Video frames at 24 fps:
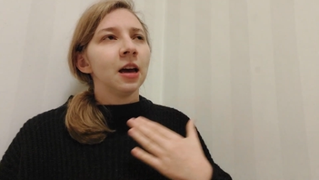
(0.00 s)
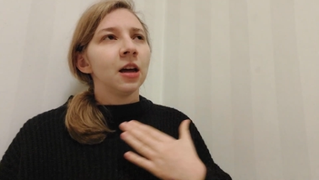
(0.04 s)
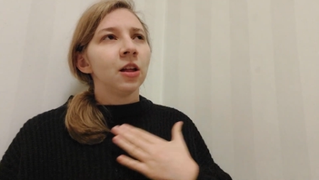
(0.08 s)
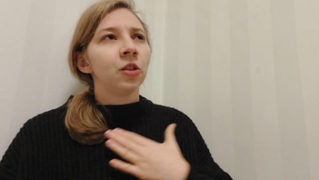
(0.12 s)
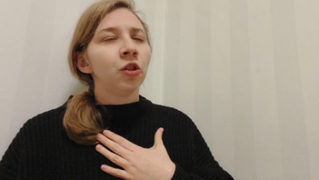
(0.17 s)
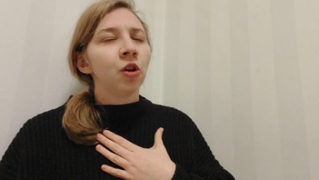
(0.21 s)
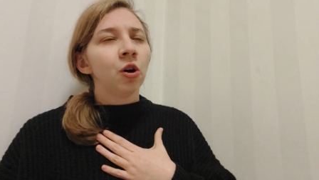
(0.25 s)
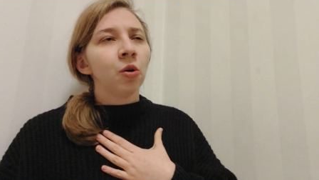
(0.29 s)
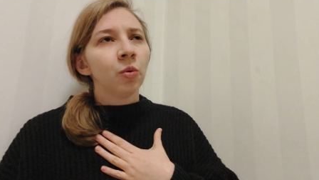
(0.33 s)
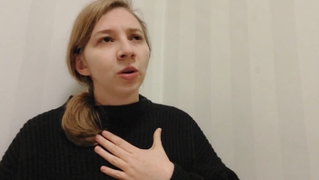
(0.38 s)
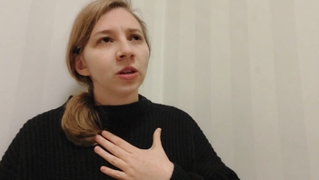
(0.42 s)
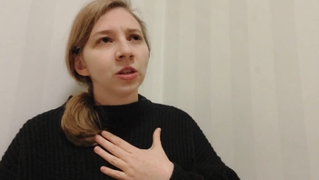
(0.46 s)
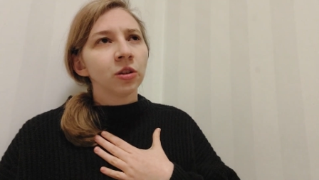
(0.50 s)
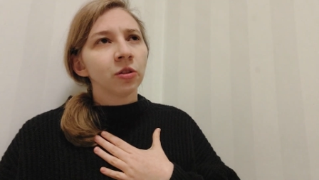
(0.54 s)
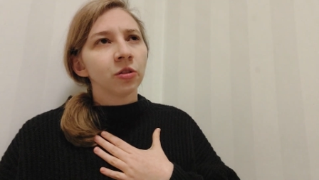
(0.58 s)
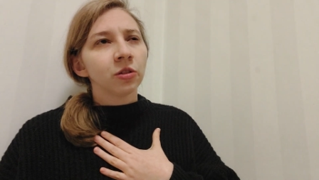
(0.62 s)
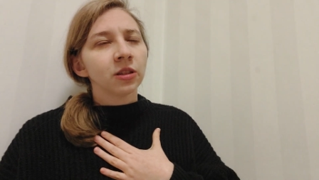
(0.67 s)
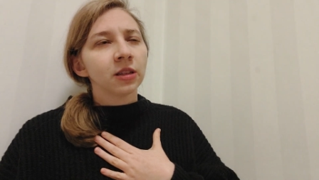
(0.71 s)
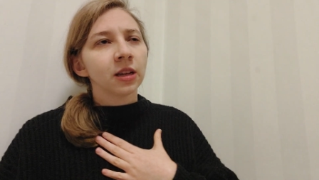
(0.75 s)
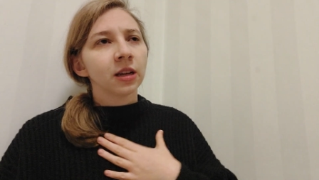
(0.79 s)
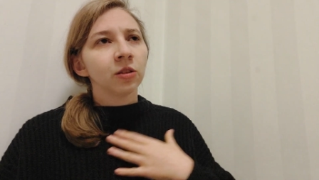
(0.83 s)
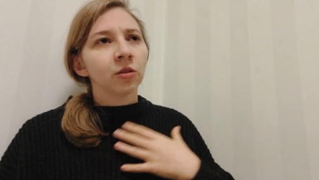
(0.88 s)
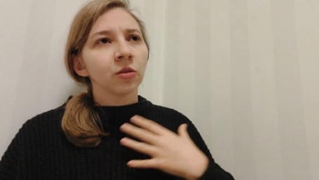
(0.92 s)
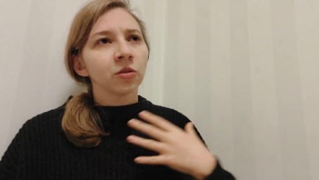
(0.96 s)
know what your
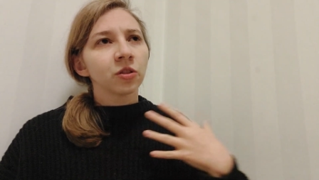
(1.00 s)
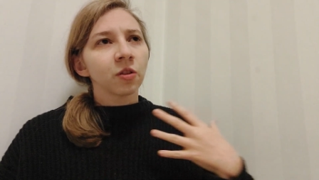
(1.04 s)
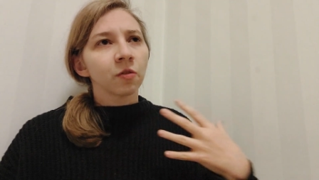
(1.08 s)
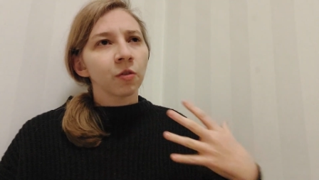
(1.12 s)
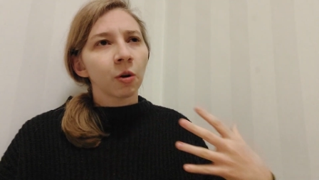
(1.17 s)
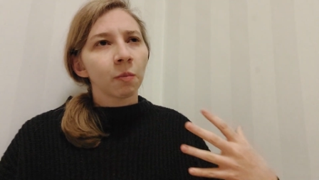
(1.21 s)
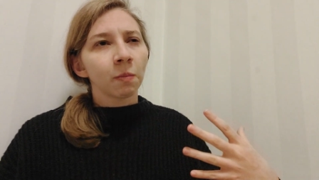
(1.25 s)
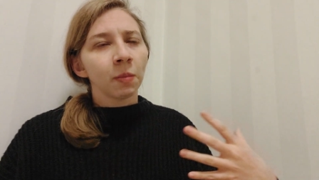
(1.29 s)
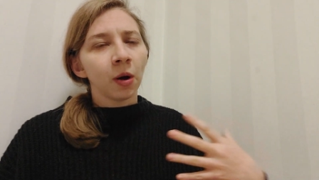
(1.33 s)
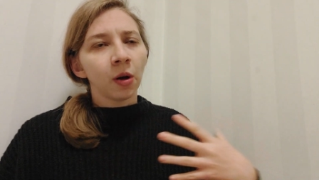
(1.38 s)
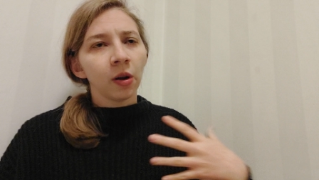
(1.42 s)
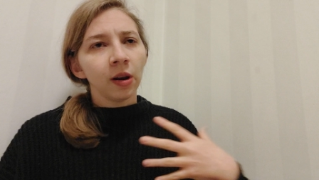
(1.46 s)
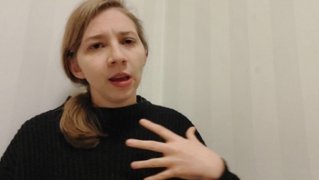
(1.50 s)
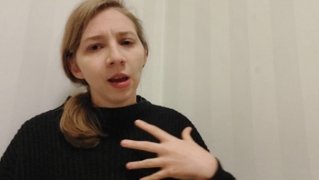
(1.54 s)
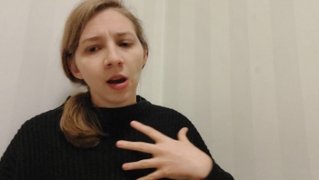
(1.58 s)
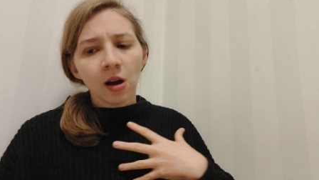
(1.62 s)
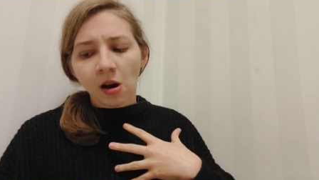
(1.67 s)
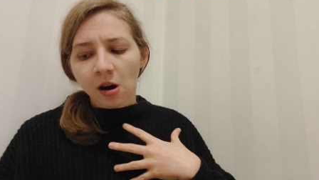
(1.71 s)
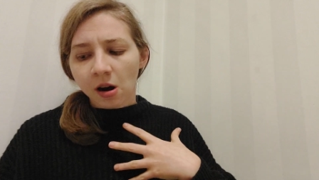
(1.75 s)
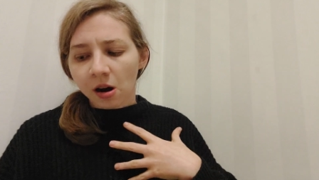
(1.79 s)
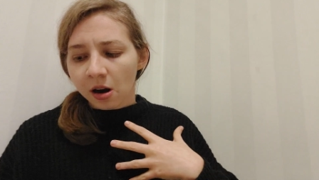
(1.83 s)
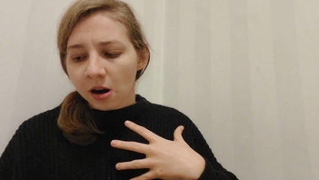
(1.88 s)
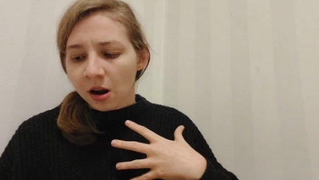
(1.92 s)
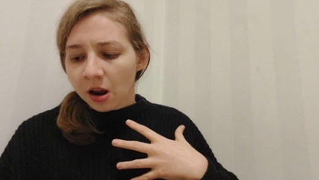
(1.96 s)
signals of your body
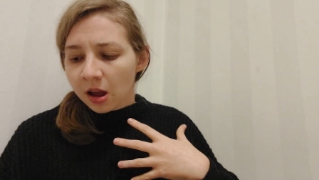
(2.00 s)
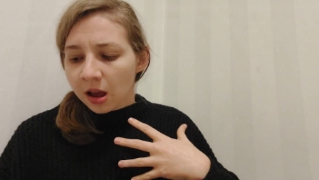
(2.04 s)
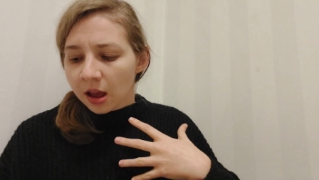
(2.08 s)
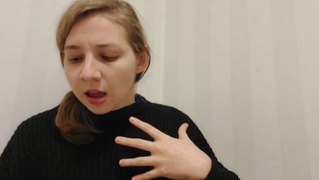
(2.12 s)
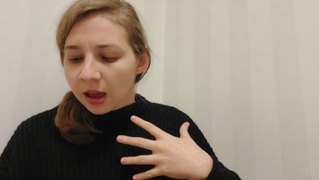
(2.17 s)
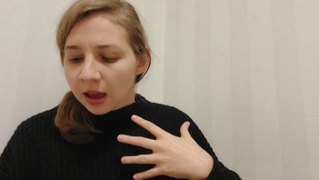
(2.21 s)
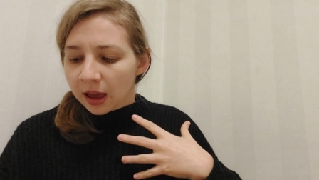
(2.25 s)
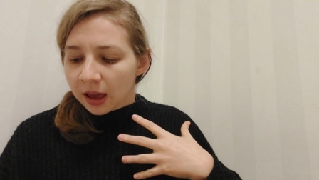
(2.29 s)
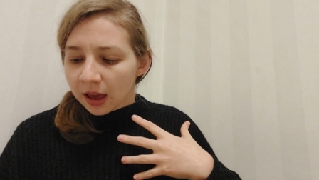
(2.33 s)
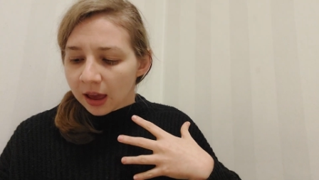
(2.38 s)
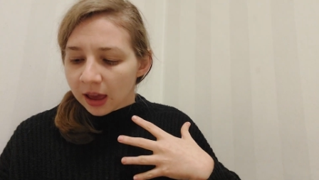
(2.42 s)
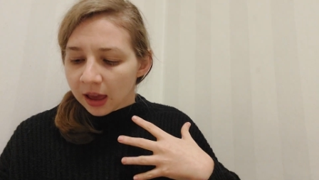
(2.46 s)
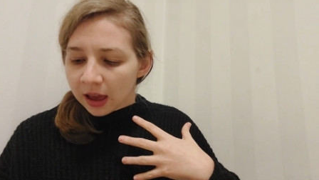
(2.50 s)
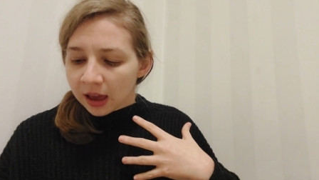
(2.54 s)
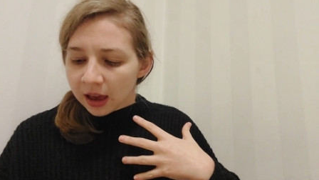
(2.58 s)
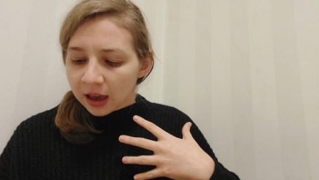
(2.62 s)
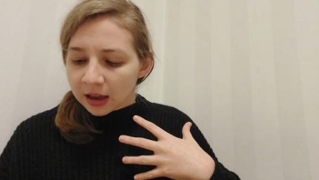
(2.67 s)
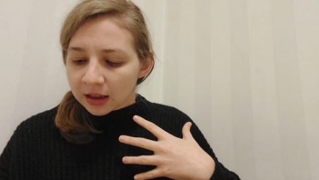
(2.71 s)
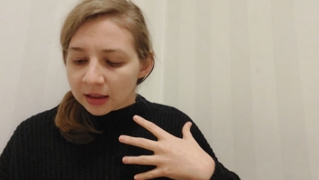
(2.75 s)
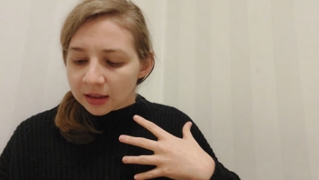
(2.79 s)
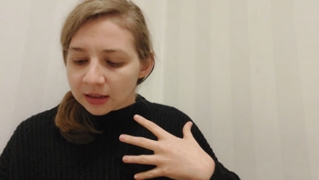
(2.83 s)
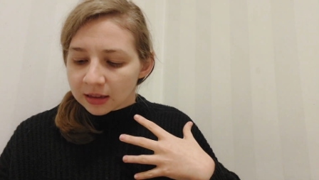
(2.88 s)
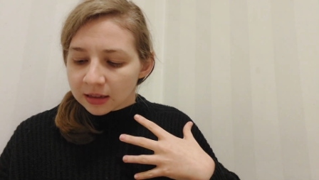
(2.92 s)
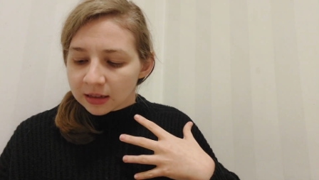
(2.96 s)
are,
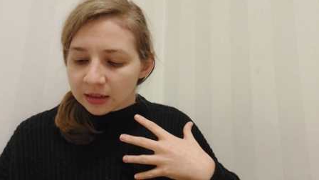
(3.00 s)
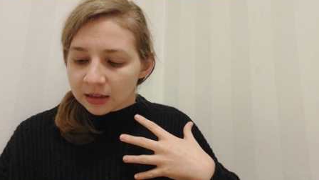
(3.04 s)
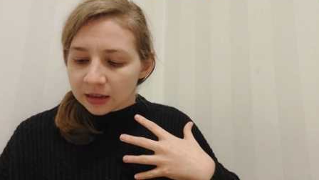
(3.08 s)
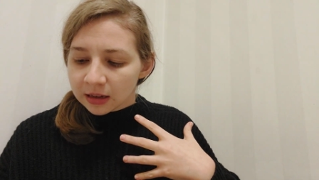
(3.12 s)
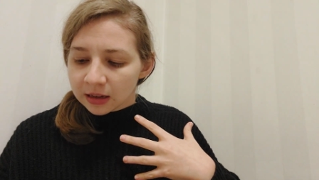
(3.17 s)
and